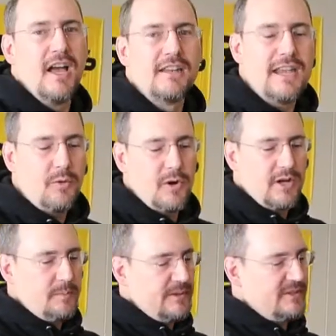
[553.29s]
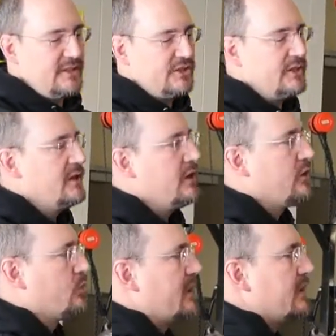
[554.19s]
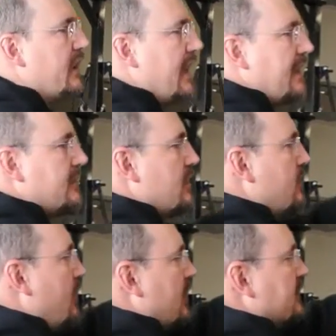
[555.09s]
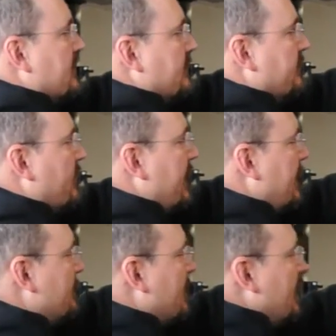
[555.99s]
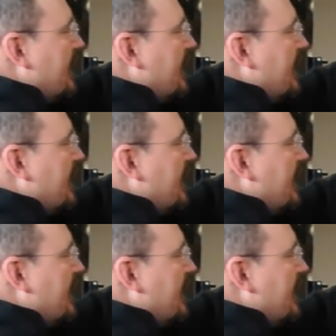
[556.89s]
Now we're going to position the rear halo onto the frame.